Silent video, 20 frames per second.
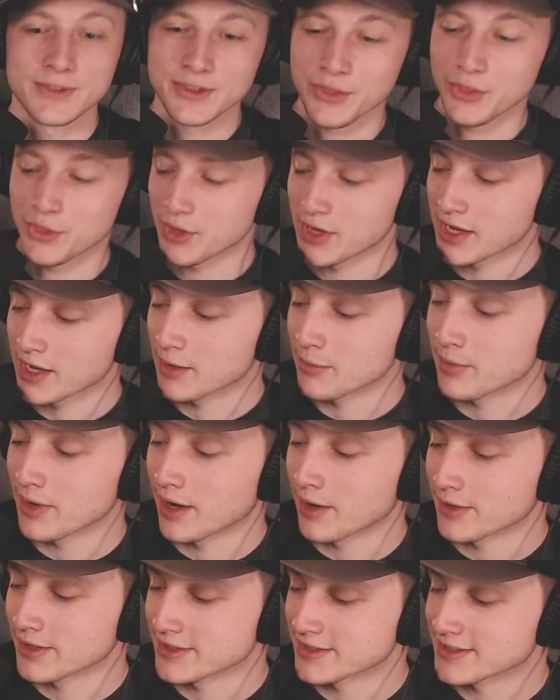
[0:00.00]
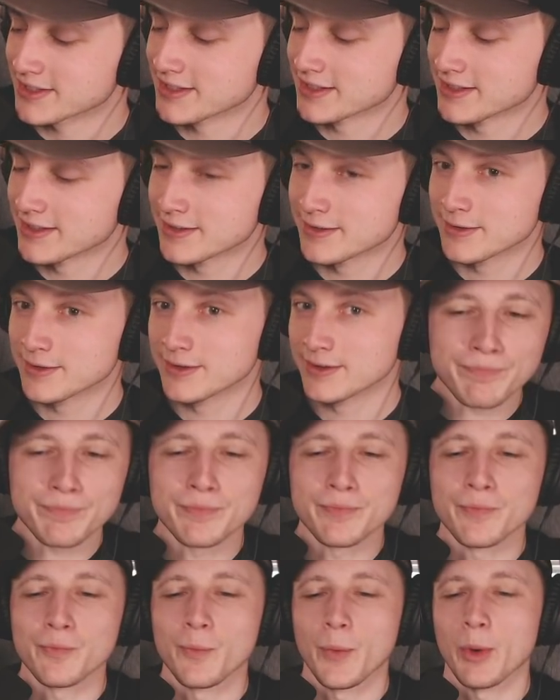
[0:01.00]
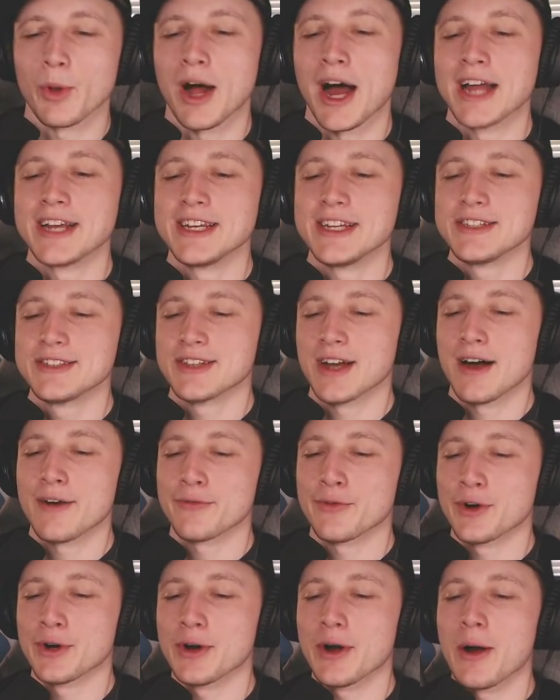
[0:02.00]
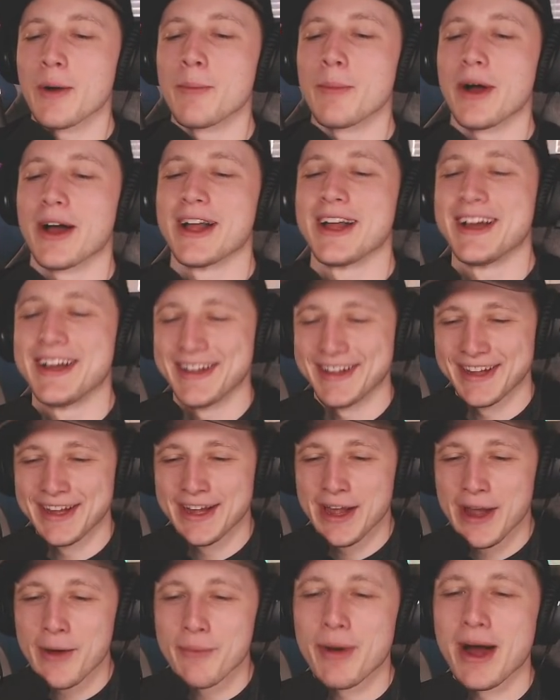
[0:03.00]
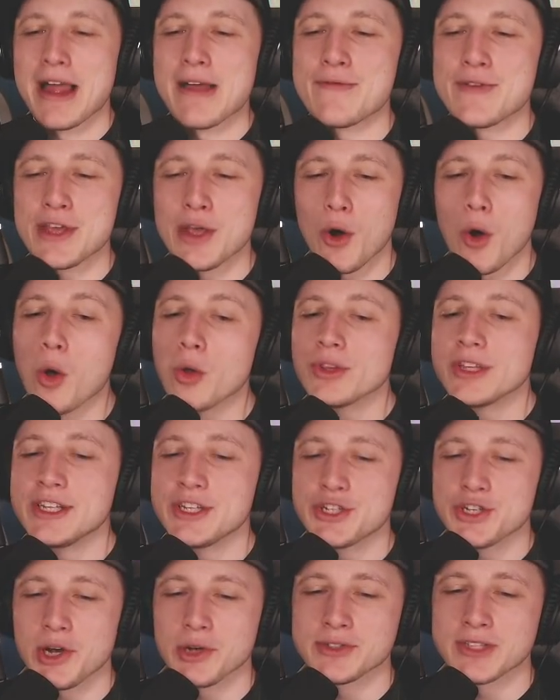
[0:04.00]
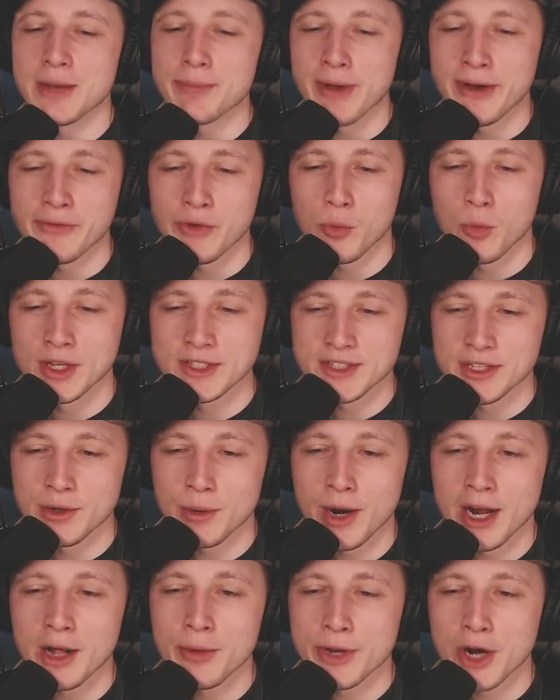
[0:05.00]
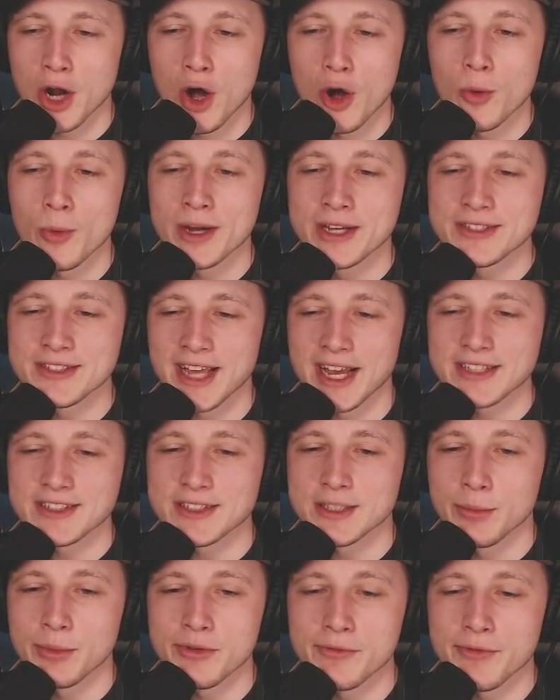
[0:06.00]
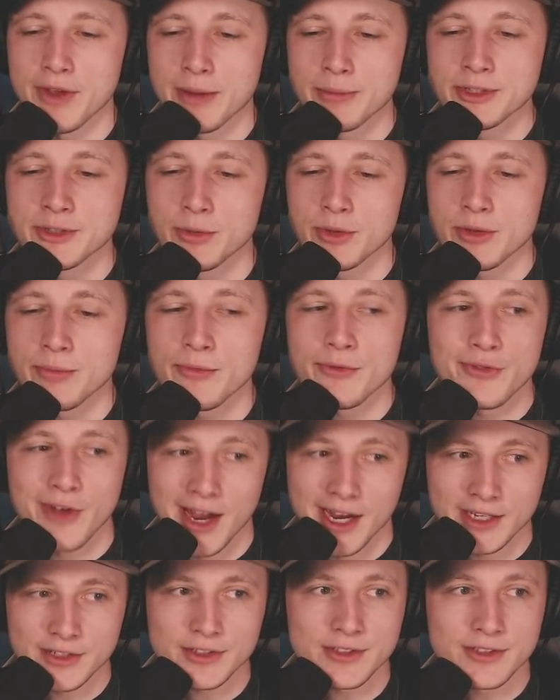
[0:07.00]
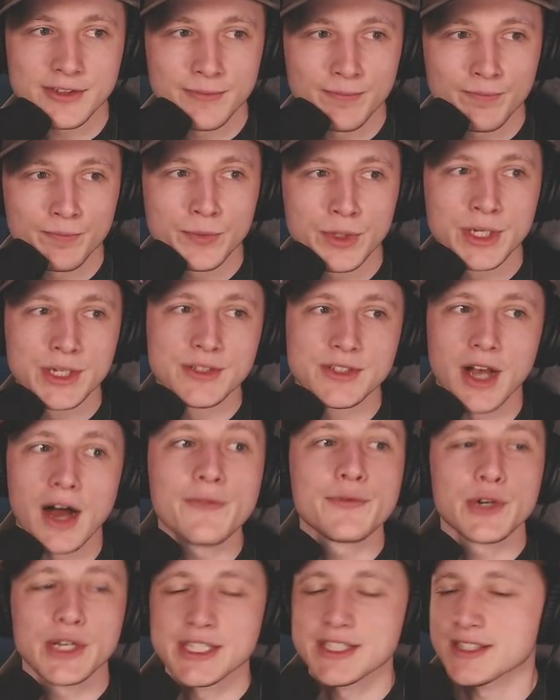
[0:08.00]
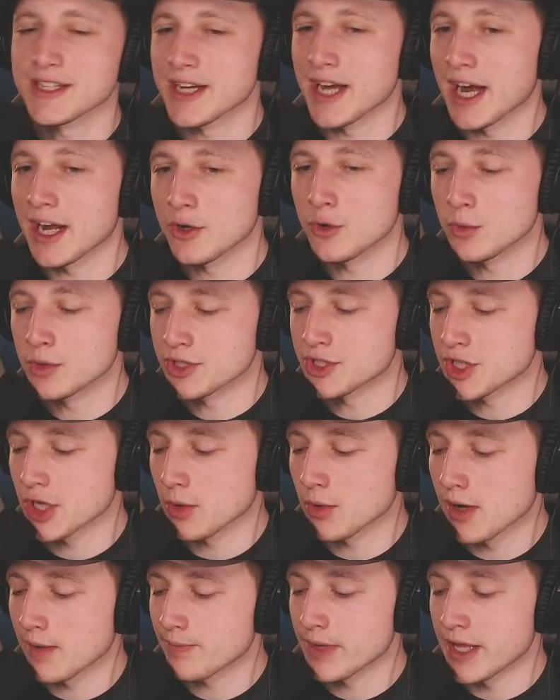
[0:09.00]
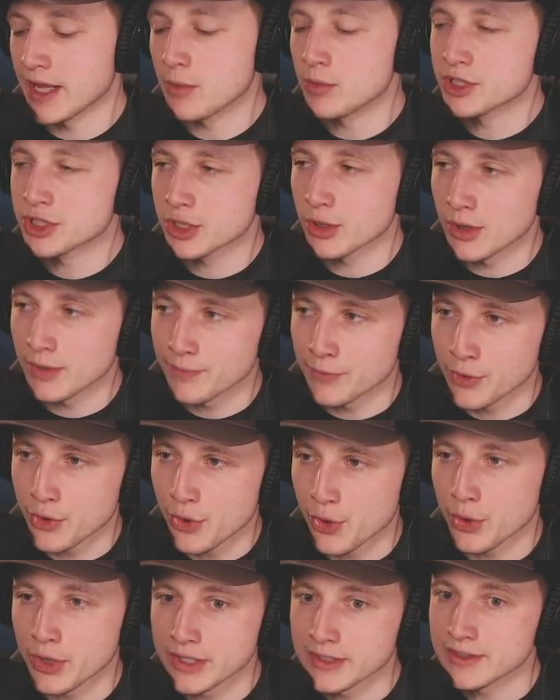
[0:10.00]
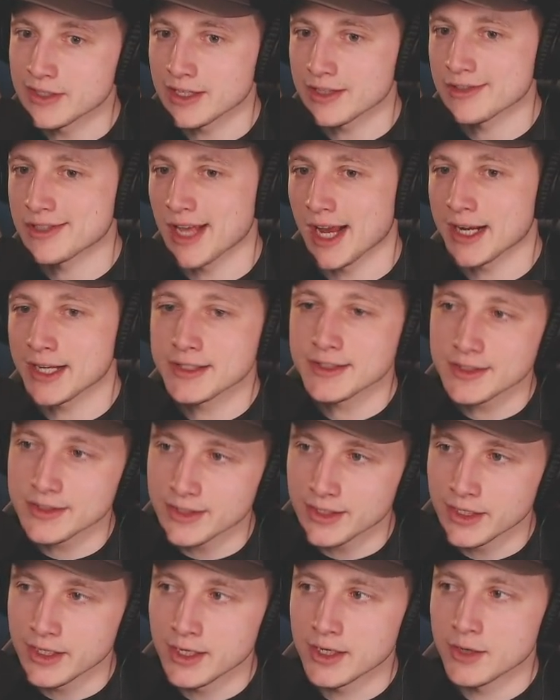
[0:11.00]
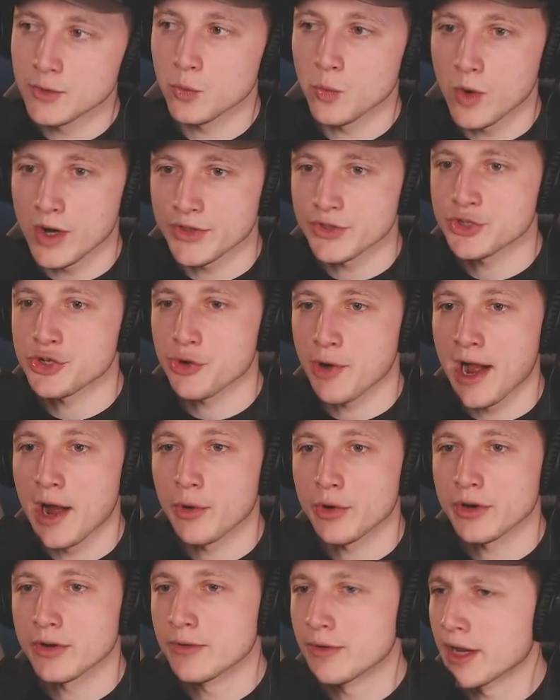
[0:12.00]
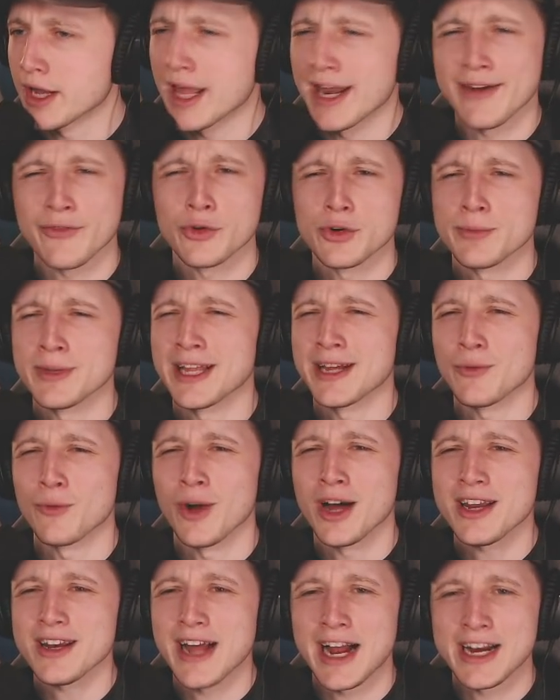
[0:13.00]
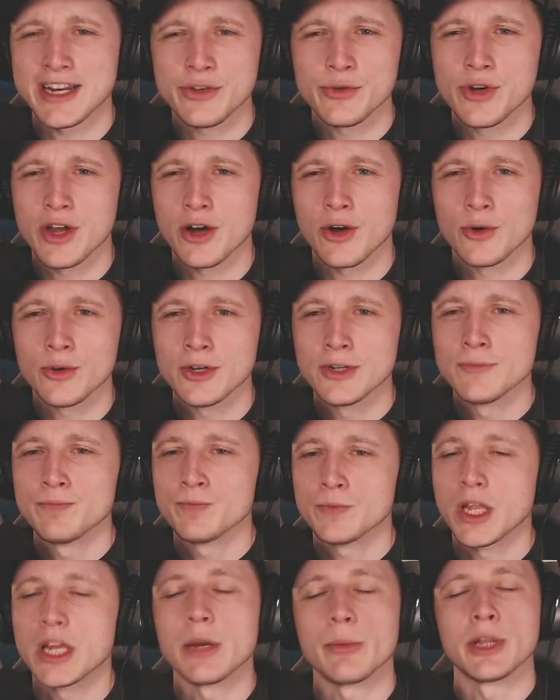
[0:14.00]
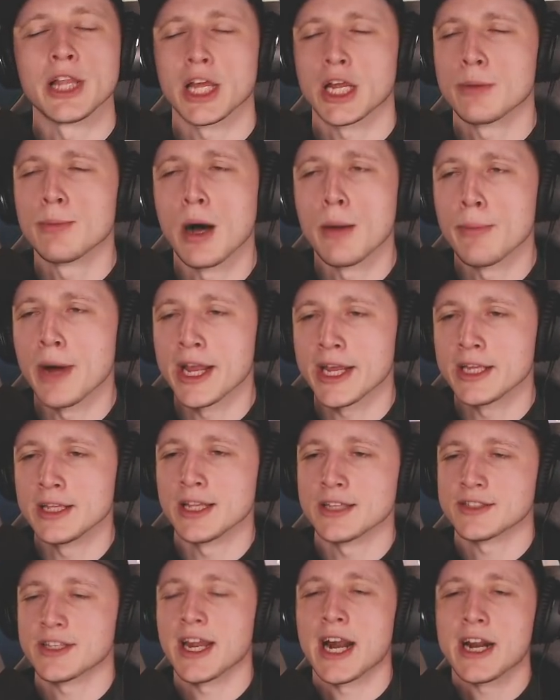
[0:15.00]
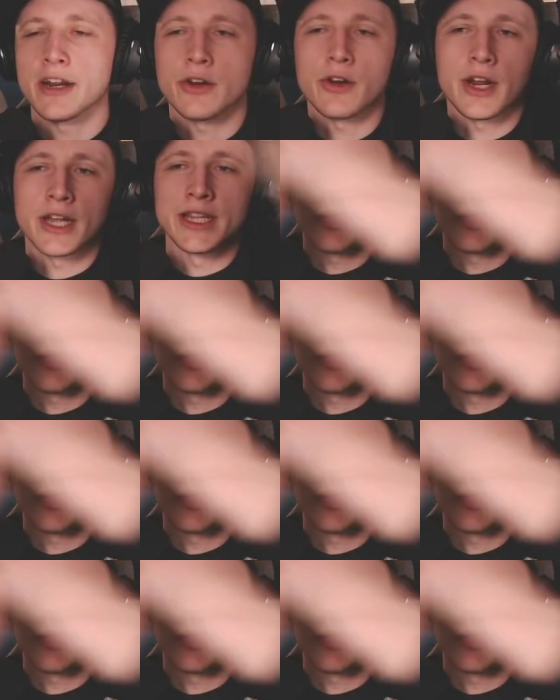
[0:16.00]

Think about it. Will ID Zoffer by if he only shows up every once in a while, but always has someone famous with him? Facts. Zoffer is the guy who would show up. He would show up for 36 seconds with Shroud. And everyone would be like, what? How do you know? And he'd be like, come on, Mikey, let's get out of here. And they